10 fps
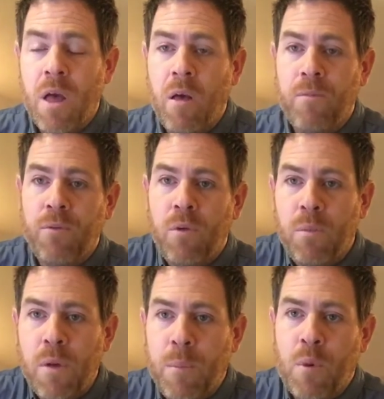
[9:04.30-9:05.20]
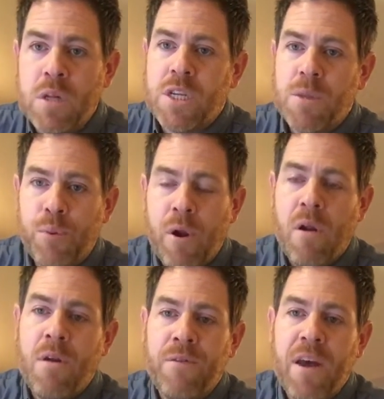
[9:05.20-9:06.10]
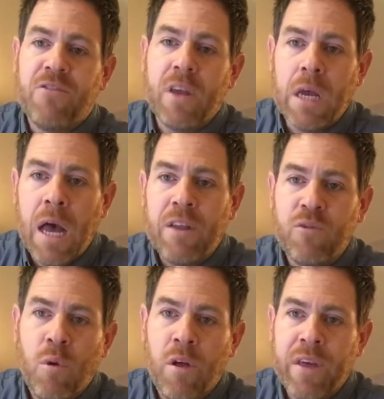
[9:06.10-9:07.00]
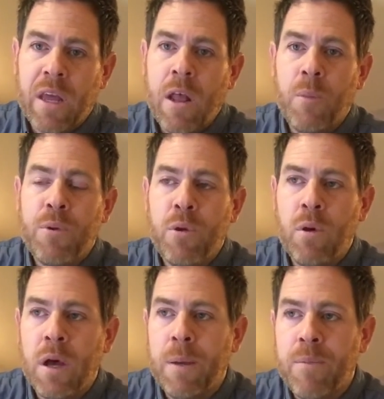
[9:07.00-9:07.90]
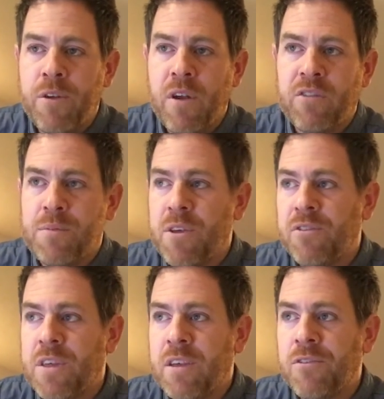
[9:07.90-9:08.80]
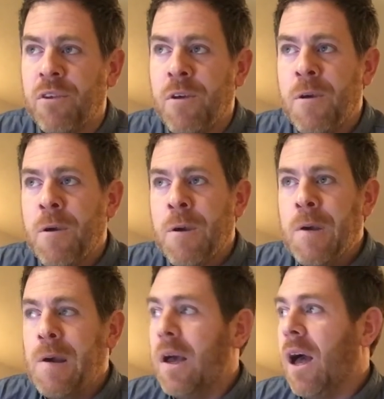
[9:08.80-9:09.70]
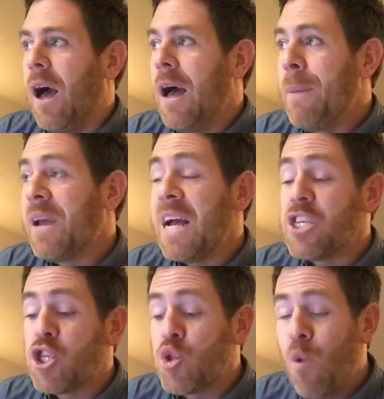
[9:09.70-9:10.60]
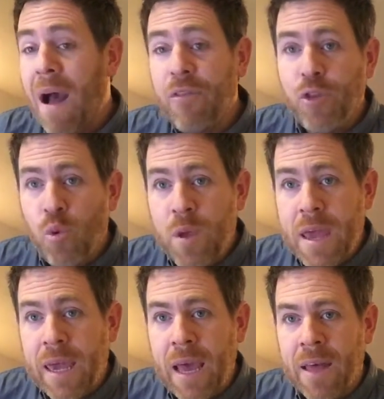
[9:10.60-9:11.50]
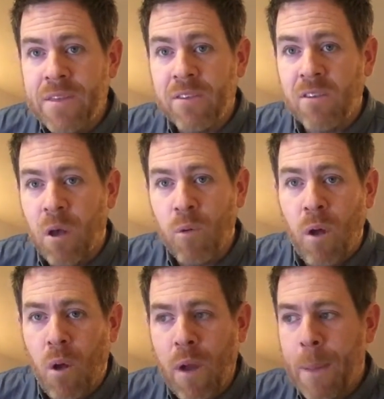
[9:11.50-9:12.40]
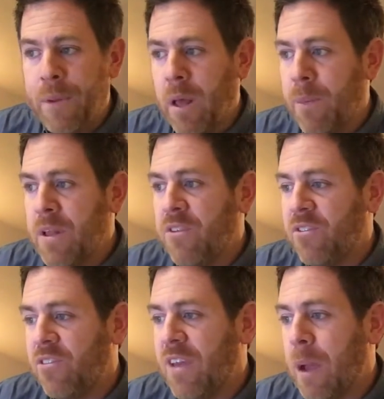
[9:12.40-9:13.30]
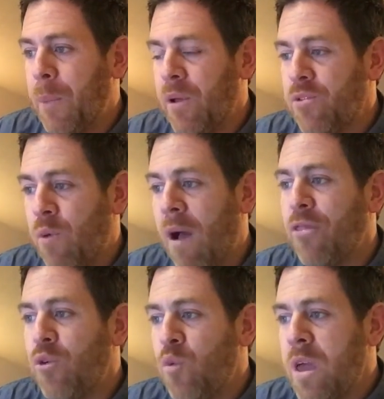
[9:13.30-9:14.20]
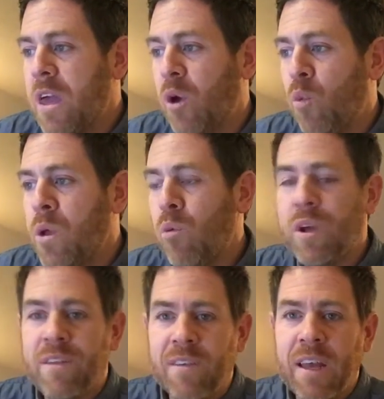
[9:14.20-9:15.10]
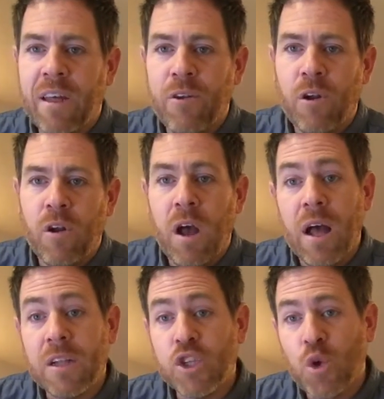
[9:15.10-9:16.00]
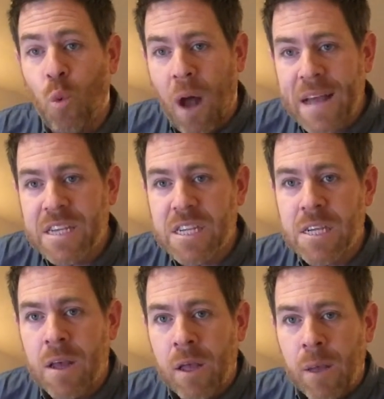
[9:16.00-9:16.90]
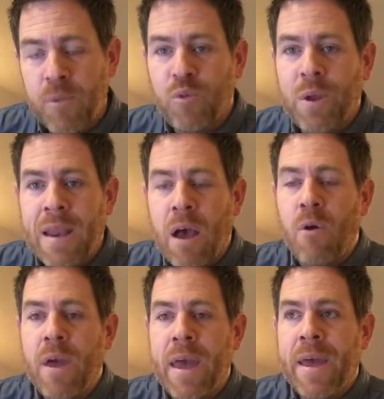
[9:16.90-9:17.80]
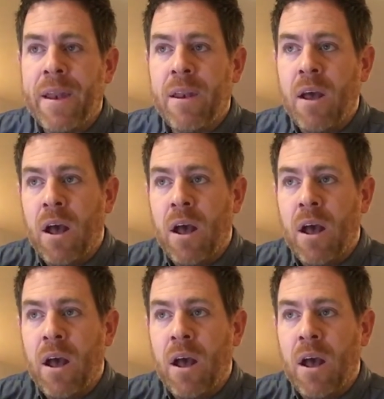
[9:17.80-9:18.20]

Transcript: helpful points in the prayer and fasting guide as well that can help you address some of those things. Guys, throughout the week, and this I'll wrap it up in just a sec, but throughout the week we will get together twice between now and